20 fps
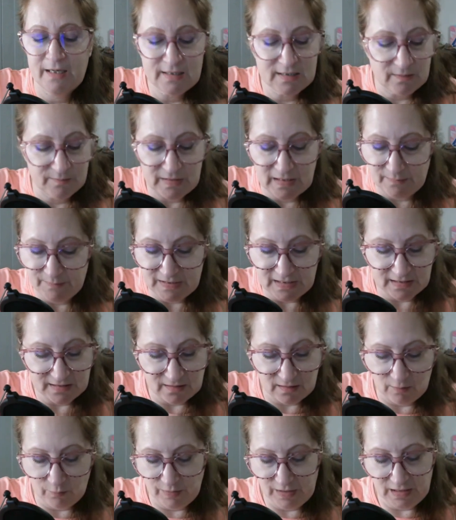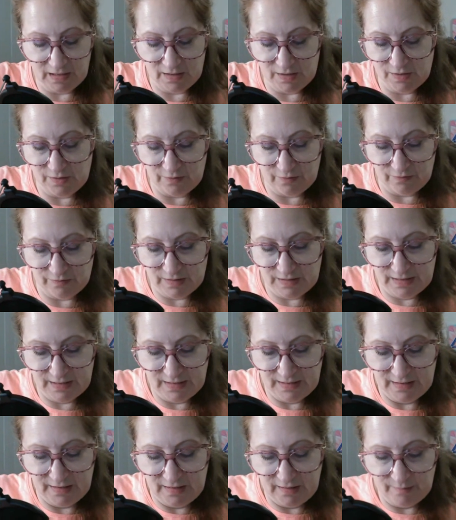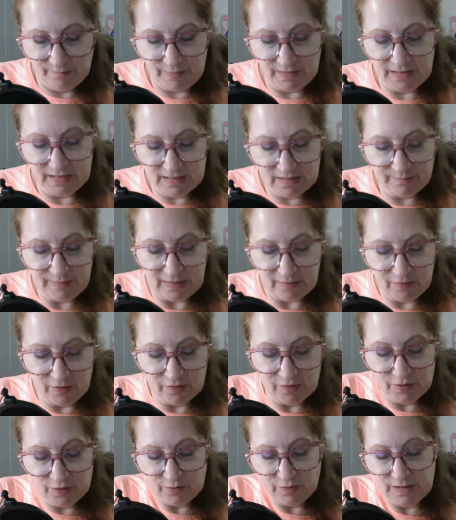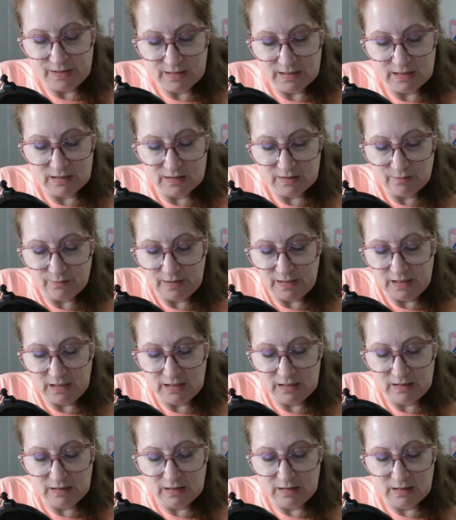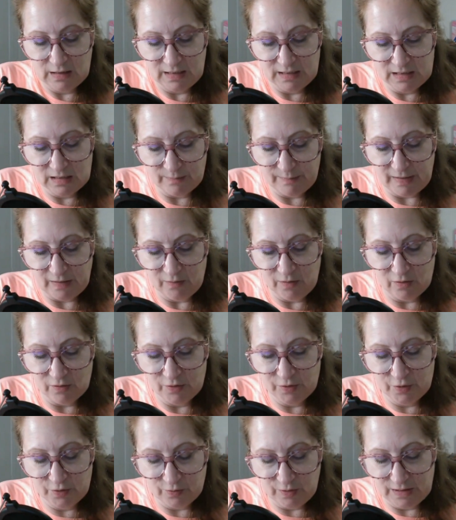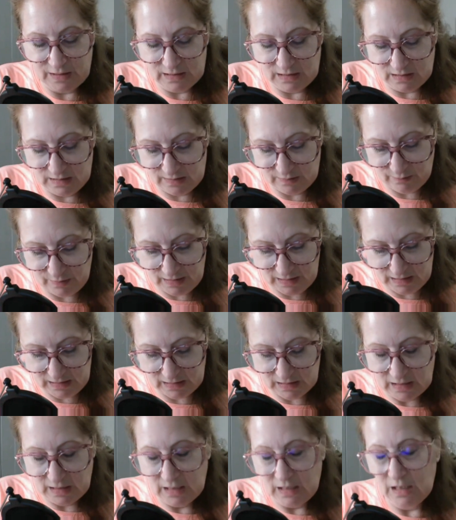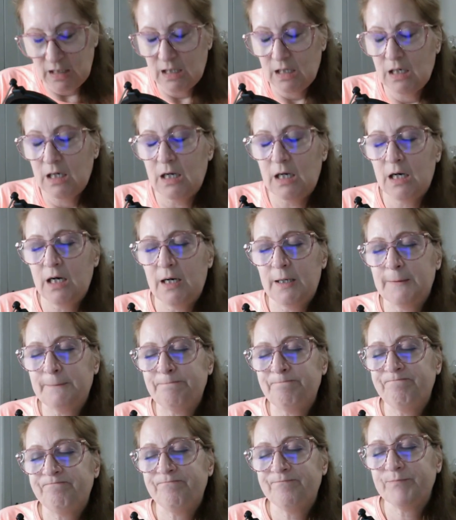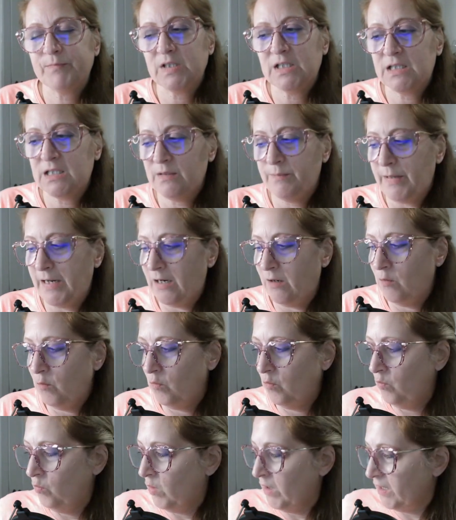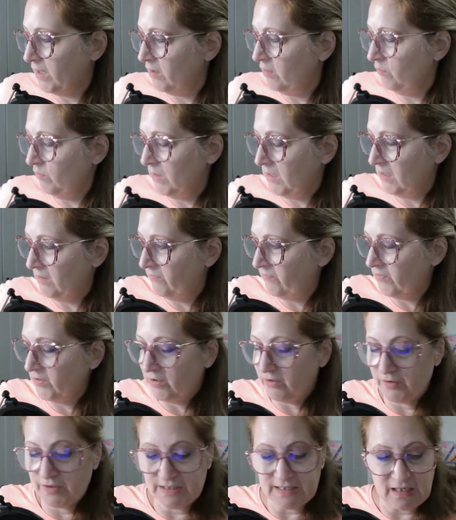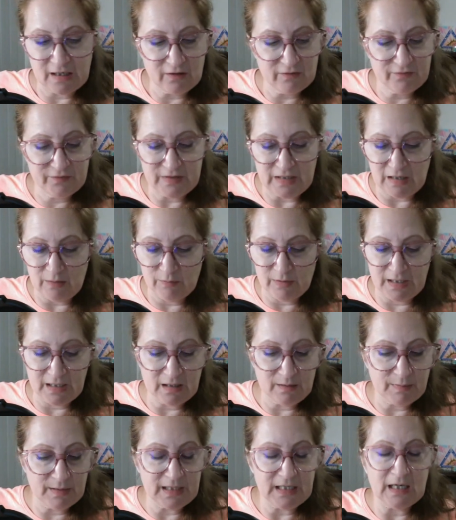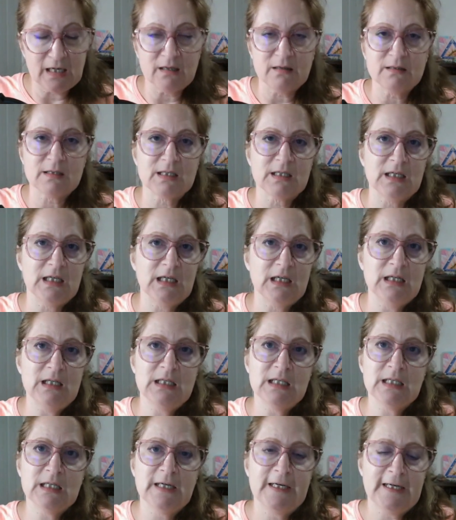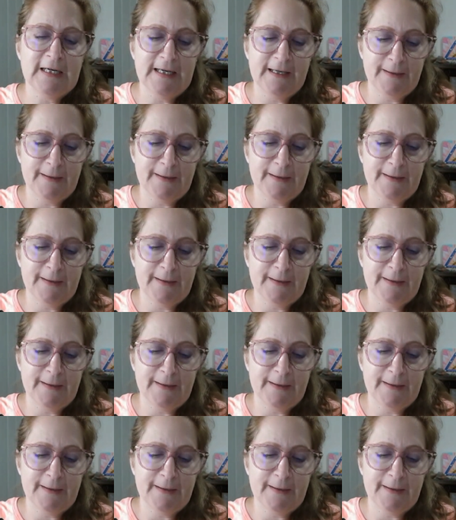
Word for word: And sometimes that's all we can do. But it's about your choice this week. It's about your choice this week. Um, it's about what you need for yourself, not what anybody else needs.